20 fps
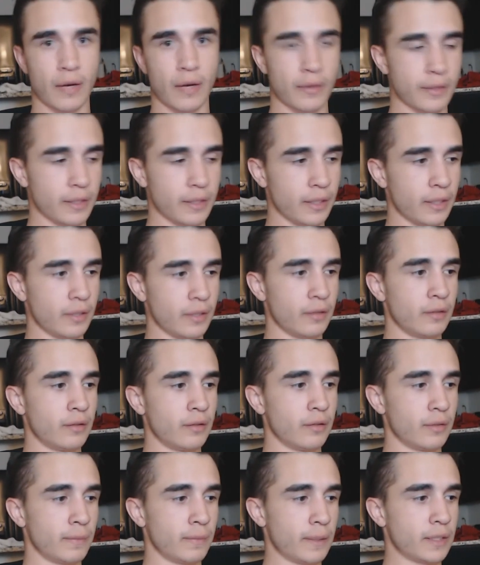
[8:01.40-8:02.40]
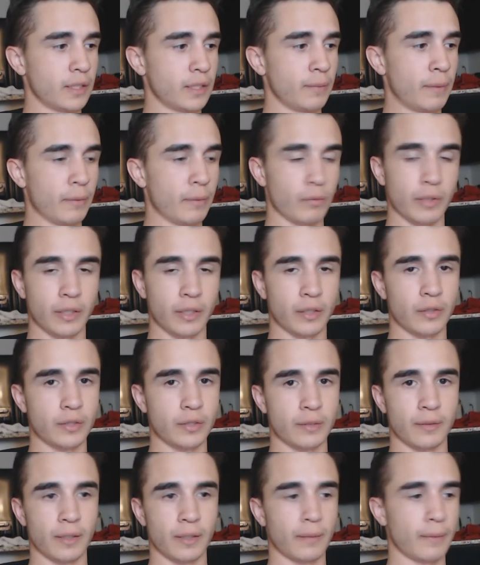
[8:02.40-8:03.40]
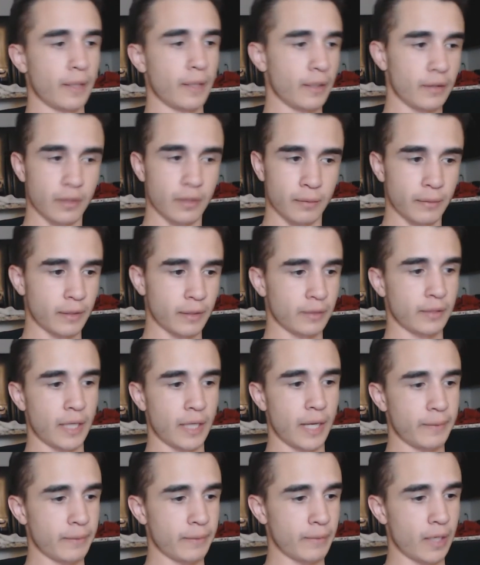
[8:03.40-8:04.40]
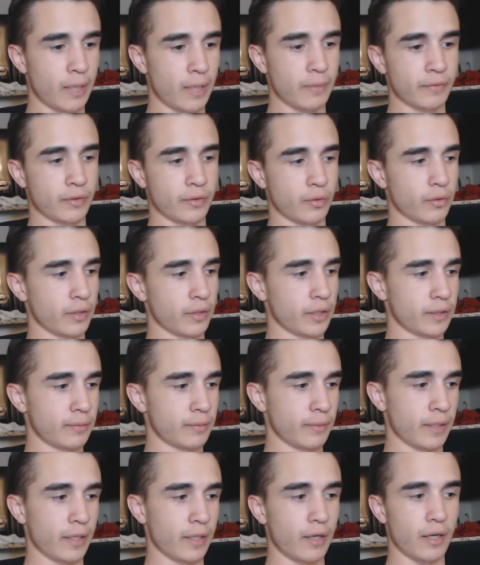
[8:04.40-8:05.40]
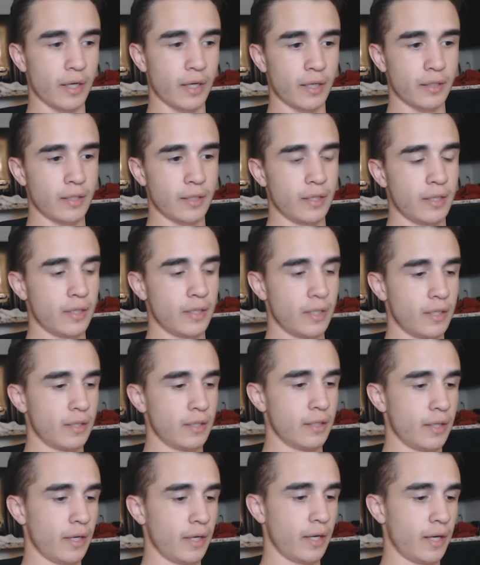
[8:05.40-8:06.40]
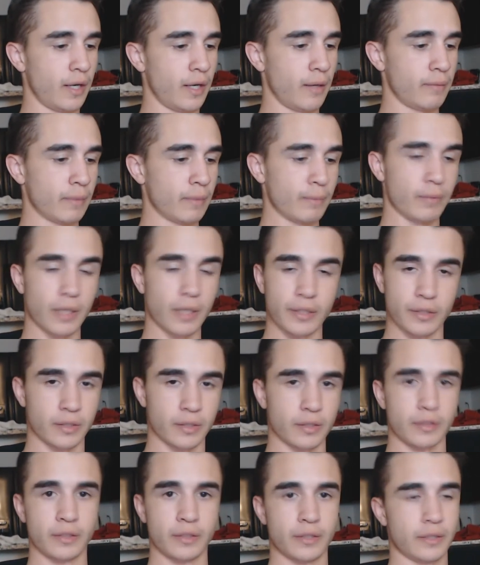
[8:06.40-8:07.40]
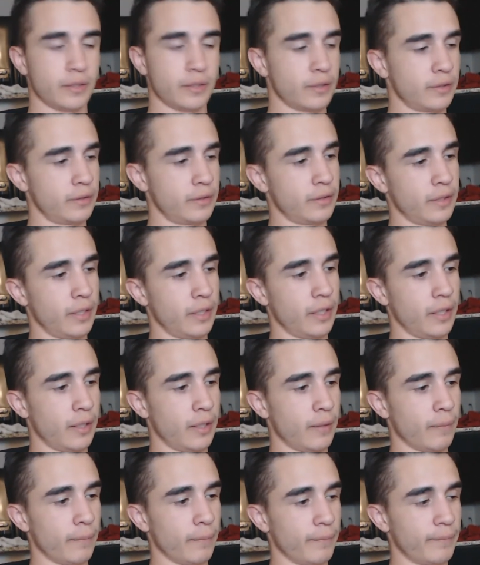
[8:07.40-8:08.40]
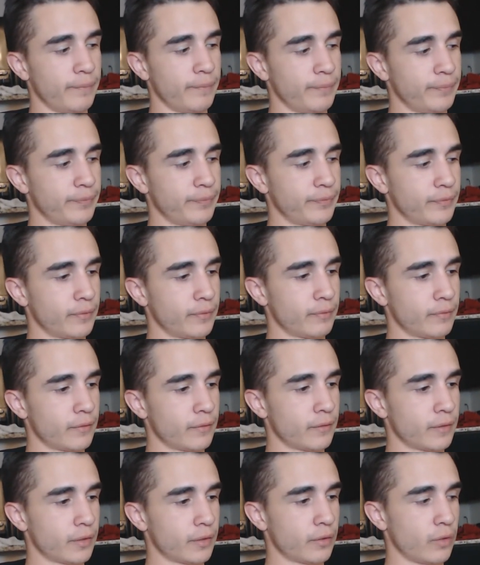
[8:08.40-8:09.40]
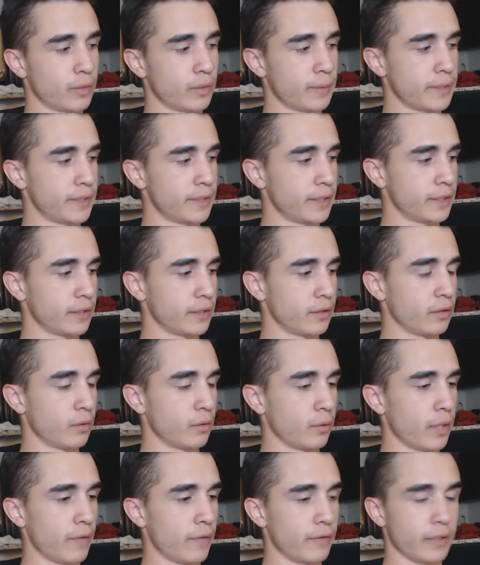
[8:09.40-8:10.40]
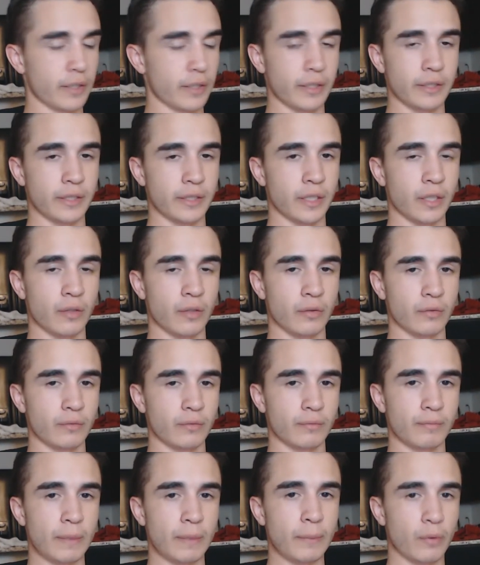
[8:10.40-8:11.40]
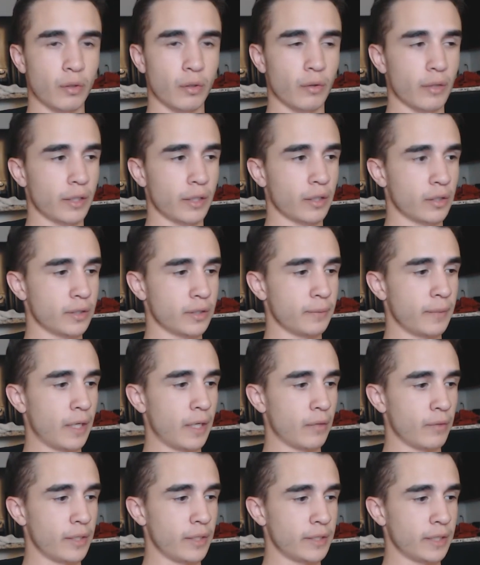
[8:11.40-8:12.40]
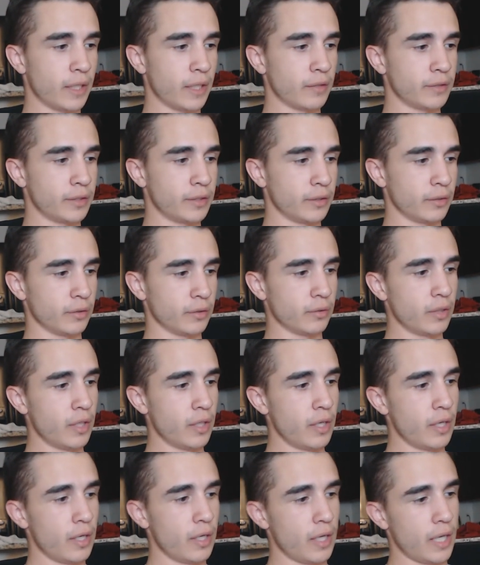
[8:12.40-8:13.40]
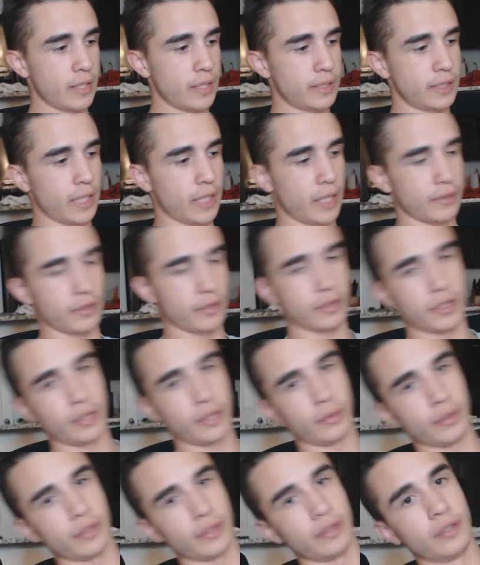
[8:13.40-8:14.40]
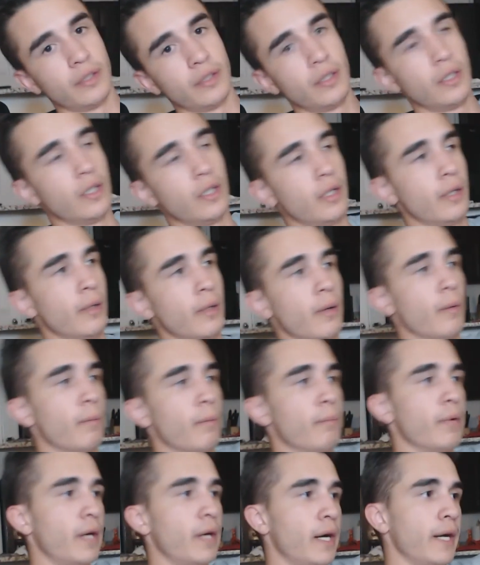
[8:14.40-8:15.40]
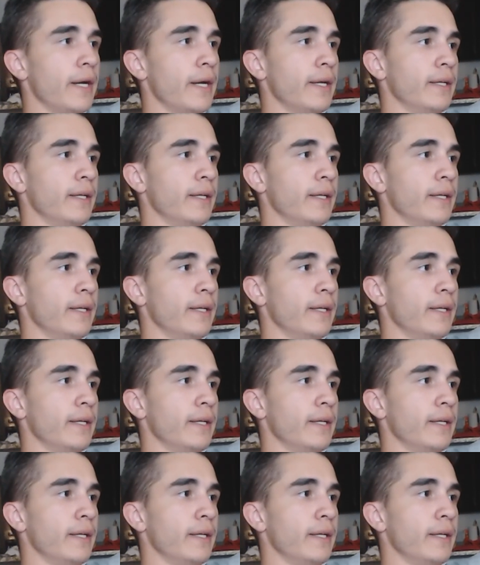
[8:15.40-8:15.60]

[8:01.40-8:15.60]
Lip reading: then, especially the people really close to me, my dad, my mom, of course, my aunt, my brothers, of course, my sister, or whatever it is. People who are really close to me, I'll reach out to and see how they're doing. But